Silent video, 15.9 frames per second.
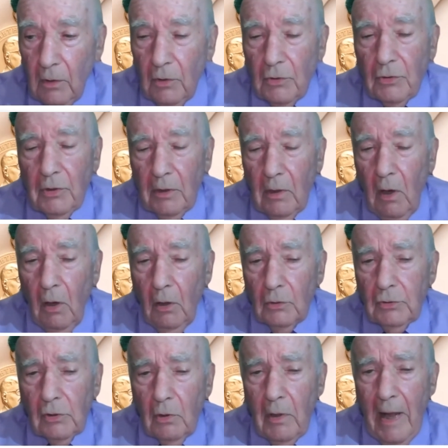should
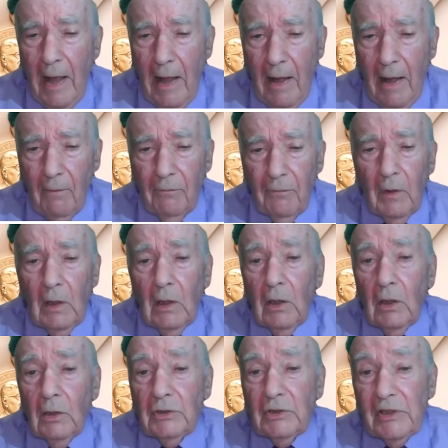also have
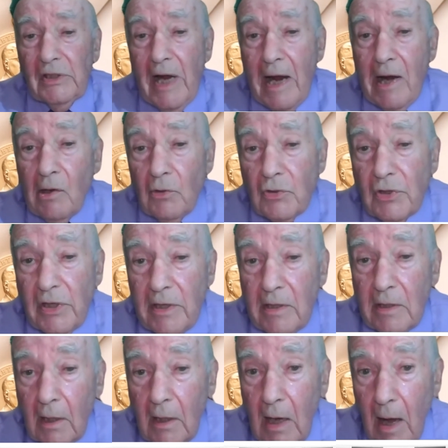shares in
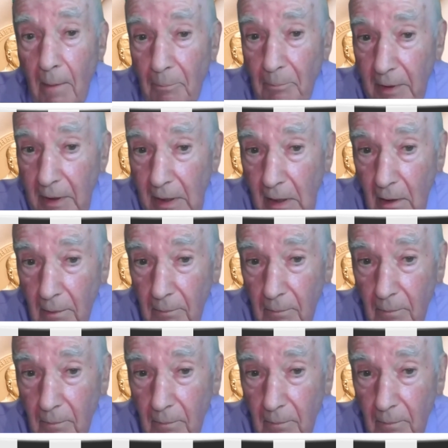the company,